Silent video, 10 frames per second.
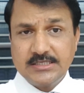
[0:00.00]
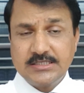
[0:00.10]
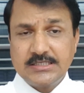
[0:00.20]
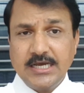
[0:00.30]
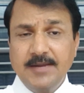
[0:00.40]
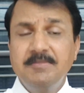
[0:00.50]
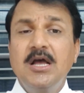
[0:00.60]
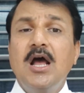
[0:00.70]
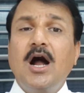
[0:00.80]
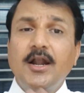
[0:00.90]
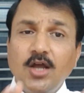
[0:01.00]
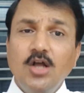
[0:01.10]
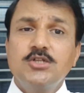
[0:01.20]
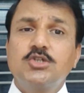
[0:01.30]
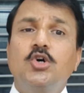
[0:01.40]
enzyme, and
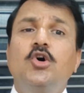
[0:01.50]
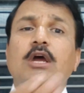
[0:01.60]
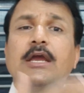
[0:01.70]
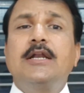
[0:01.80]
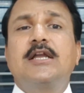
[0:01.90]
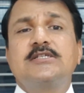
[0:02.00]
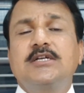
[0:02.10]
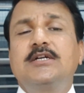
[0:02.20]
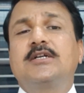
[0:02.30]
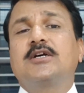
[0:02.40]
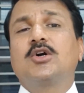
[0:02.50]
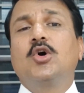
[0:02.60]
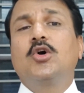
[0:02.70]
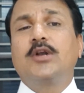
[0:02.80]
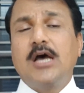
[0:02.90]
also it doesn't go